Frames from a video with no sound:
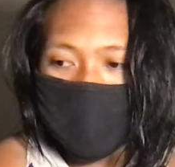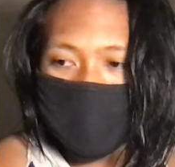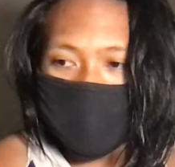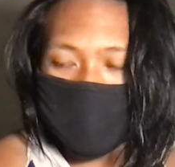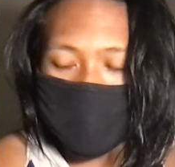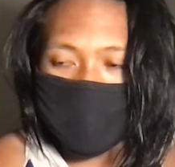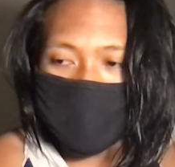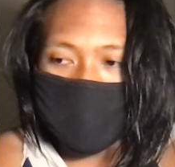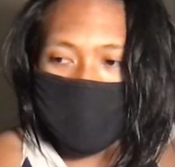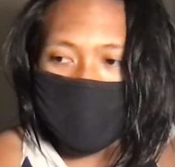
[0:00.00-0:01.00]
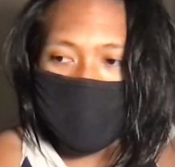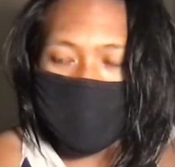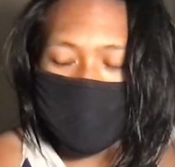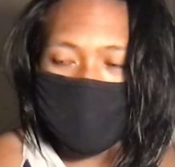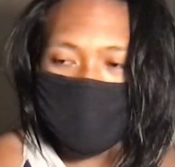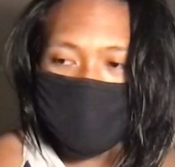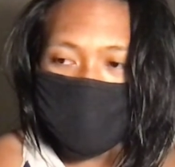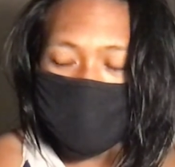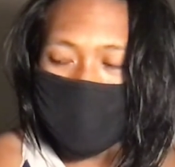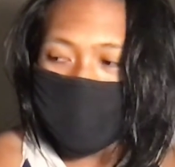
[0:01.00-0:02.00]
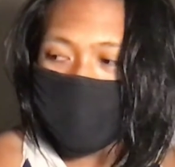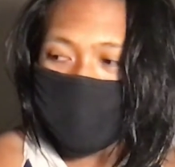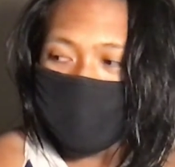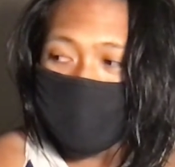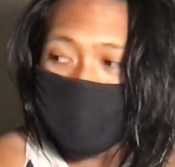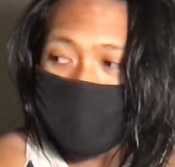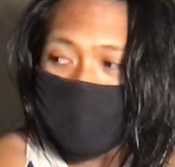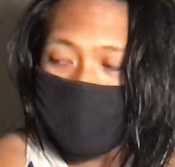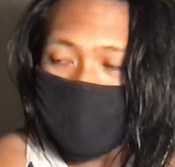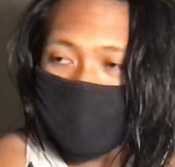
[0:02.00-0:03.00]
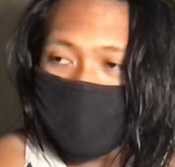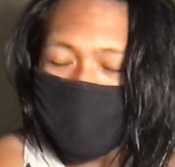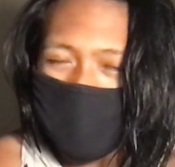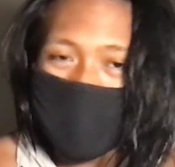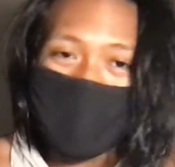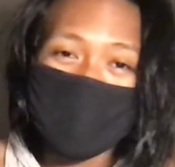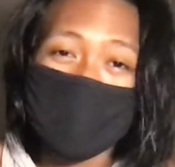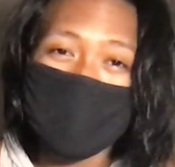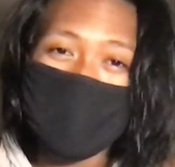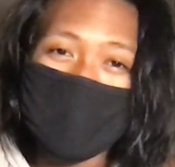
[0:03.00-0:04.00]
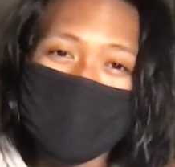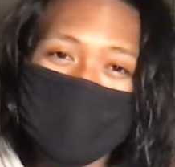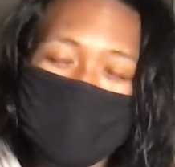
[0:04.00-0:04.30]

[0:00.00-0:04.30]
eventually well, we went our separate ways.